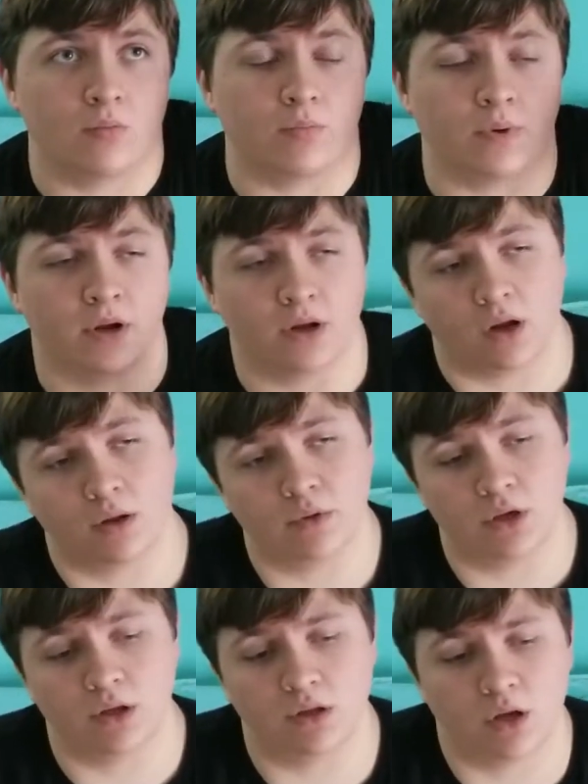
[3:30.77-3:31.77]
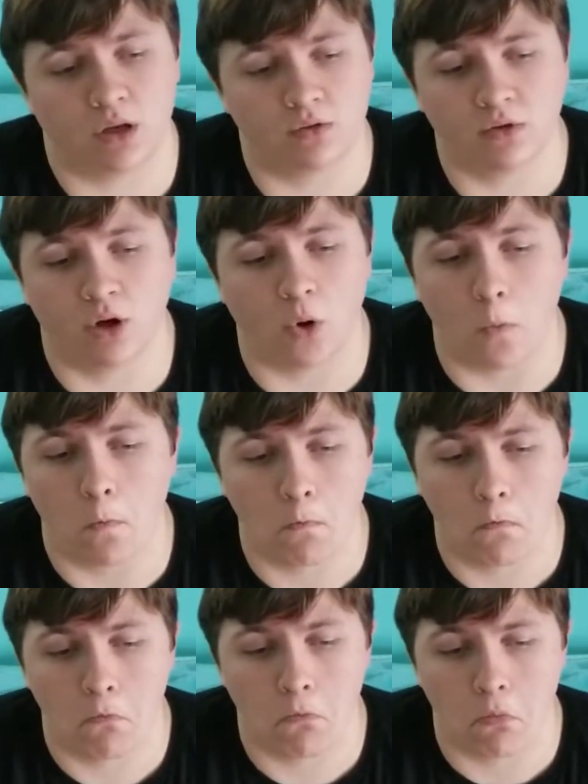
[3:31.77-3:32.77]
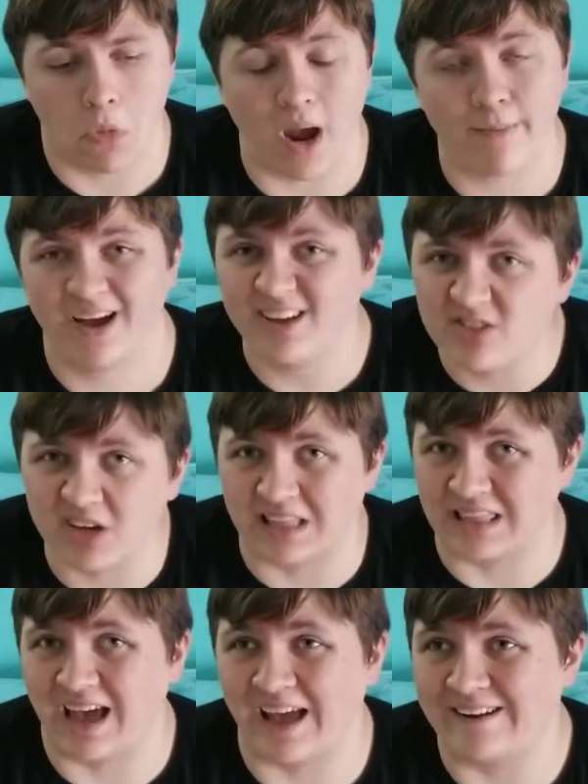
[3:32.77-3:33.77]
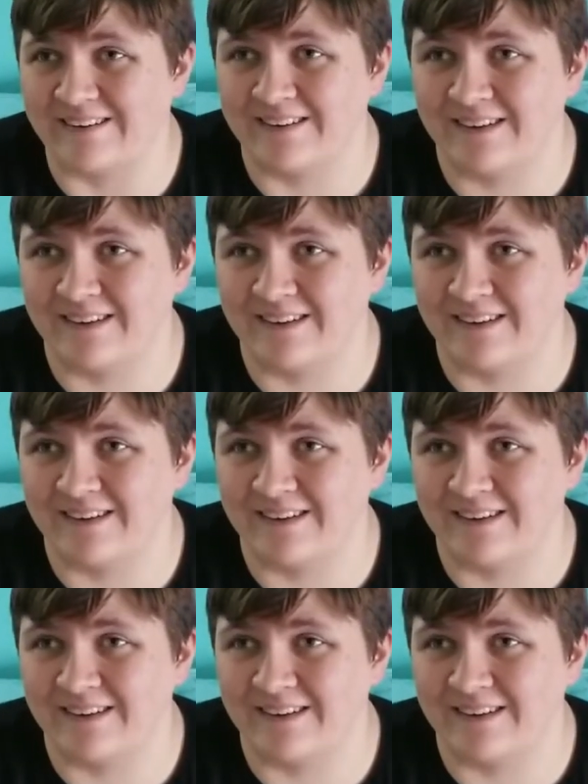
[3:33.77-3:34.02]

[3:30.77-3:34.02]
But, I mean, I don't know. I might look at that,